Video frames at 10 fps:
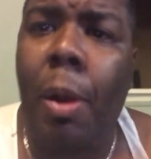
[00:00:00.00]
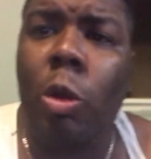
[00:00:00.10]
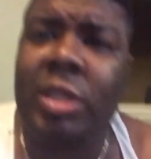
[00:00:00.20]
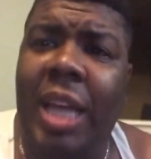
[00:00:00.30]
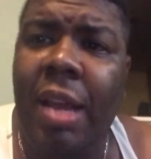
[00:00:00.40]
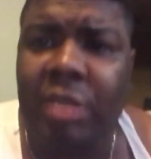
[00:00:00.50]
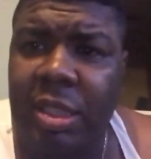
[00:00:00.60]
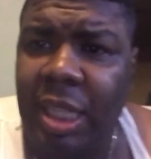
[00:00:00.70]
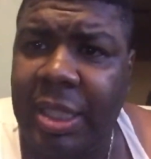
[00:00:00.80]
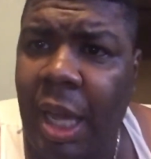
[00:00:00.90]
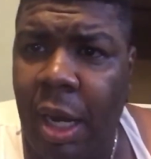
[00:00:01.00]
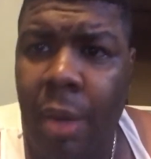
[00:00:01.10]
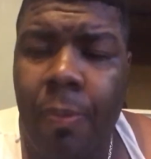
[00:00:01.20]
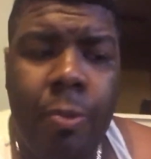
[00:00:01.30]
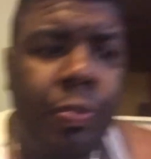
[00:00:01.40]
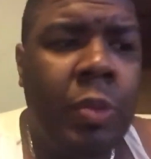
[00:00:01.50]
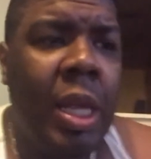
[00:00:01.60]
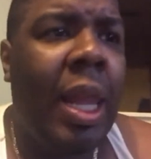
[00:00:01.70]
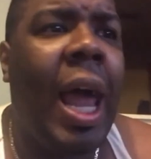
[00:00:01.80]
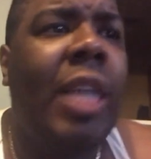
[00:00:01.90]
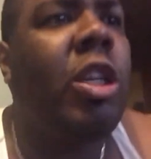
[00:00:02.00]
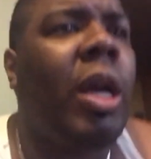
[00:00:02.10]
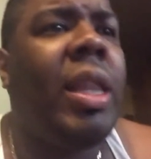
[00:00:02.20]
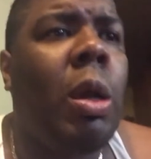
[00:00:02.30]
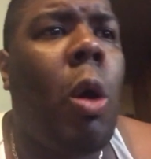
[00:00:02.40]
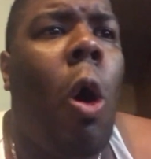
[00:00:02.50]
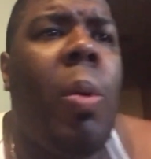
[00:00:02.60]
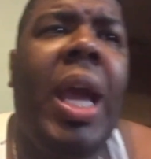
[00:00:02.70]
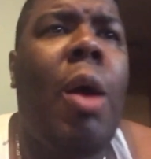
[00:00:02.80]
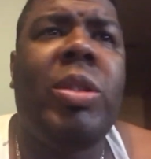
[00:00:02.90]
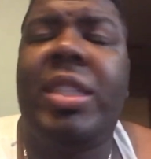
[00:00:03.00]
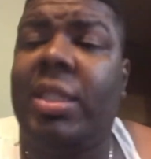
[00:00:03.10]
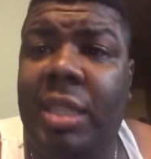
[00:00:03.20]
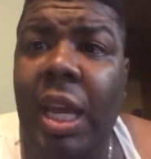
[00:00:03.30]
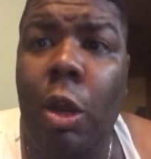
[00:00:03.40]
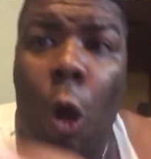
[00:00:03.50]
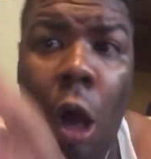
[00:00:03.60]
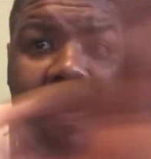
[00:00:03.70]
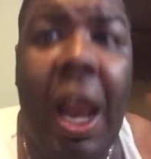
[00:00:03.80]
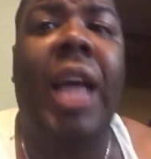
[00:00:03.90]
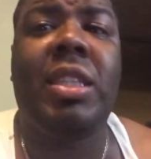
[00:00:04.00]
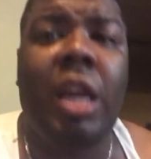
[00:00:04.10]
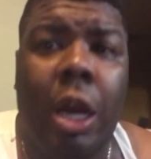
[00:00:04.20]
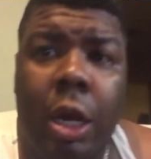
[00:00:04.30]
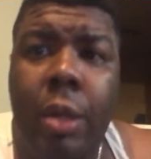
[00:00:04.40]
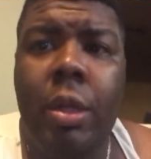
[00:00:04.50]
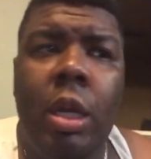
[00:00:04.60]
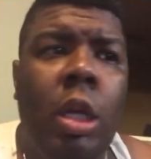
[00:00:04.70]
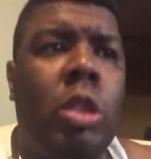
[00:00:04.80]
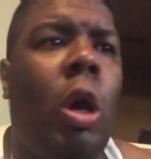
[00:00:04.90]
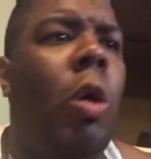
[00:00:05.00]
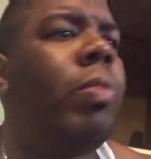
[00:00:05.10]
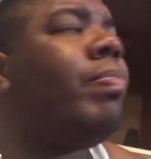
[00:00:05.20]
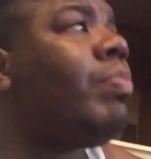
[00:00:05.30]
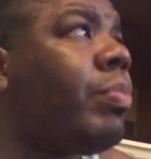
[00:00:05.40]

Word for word: blown saves, as I said it. Last year, I think all we had was 16, all of last year. So,